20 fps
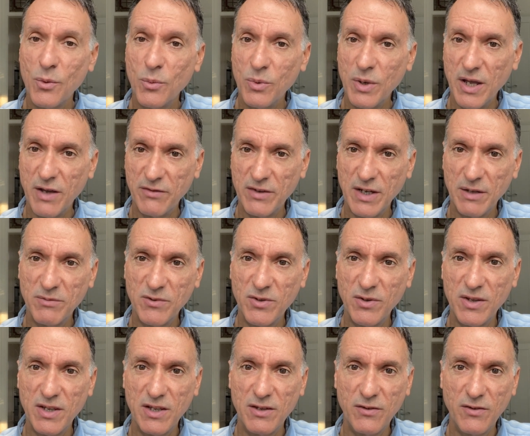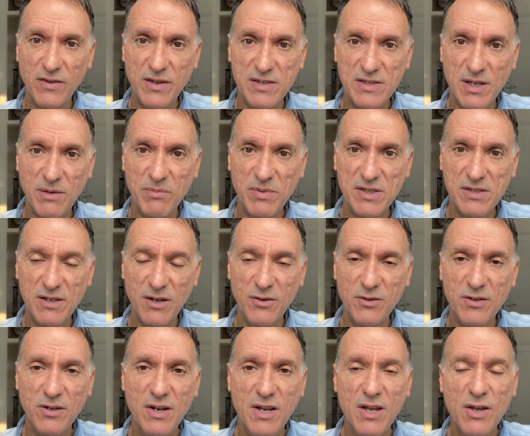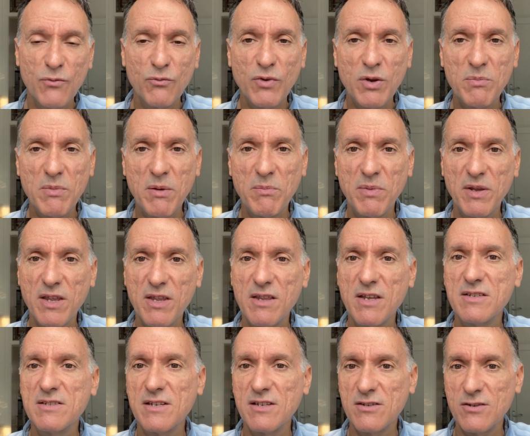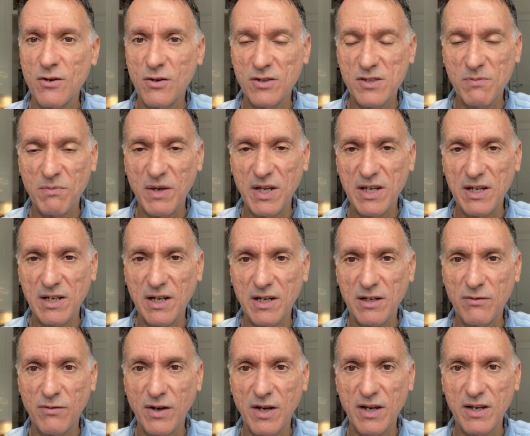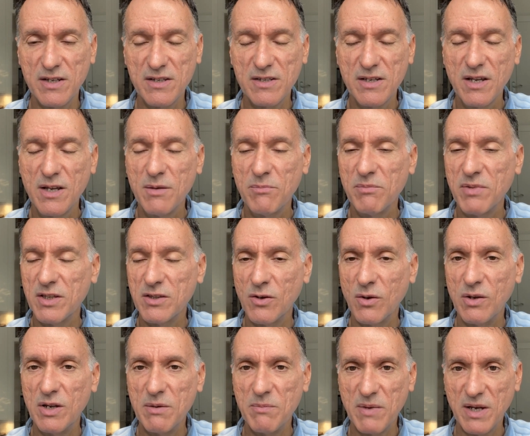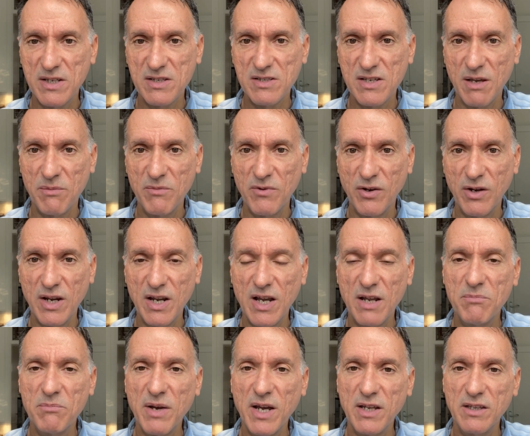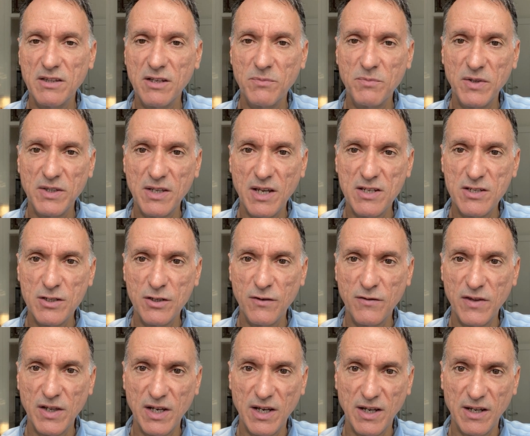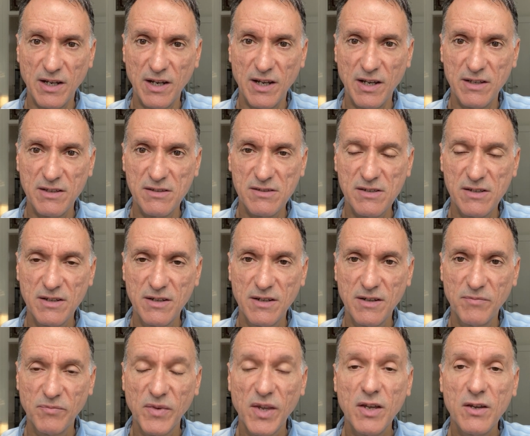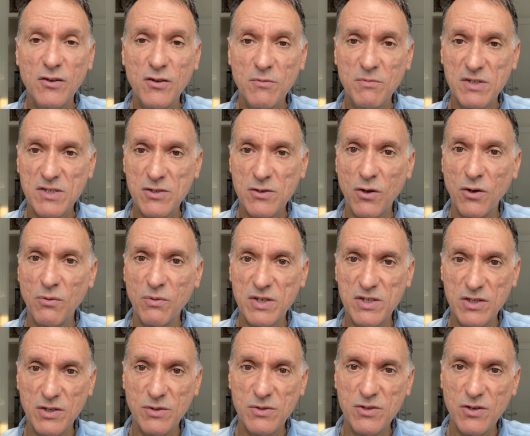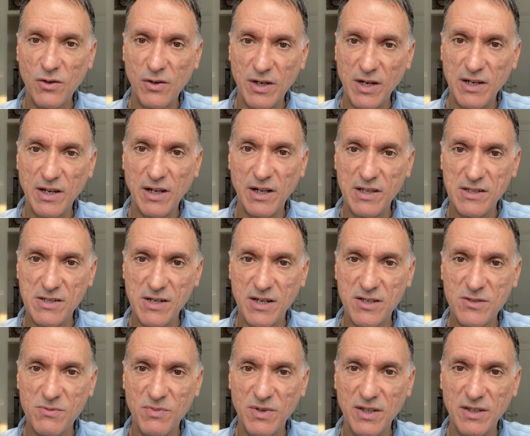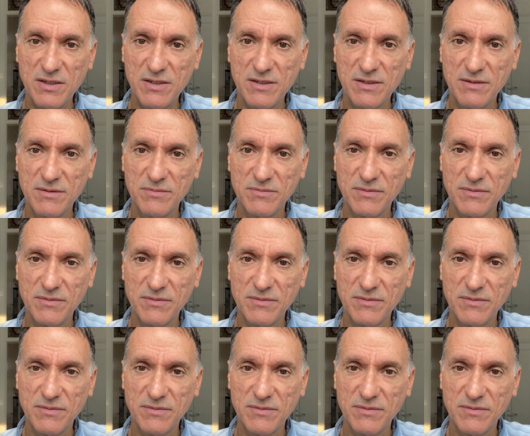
We have come to the end of this episode. Remember that this is not medical advice, but only my summary and my interpretation of the guidelines. You must always use your clinical judgment.